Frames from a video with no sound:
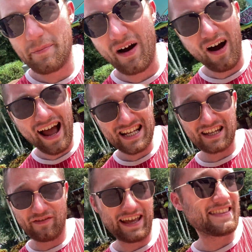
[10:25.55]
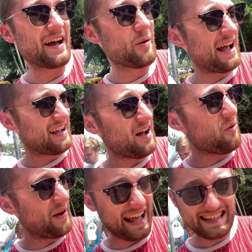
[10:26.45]
But I actually think that Aquatica,
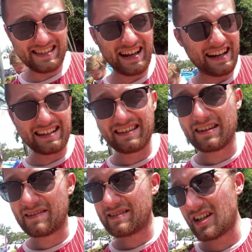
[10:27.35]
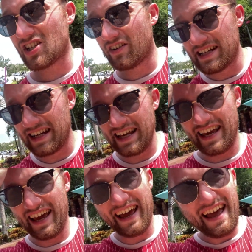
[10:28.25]
we have like such a great day
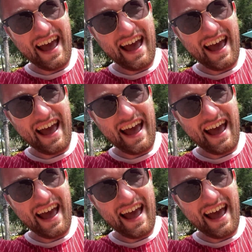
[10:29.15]
here,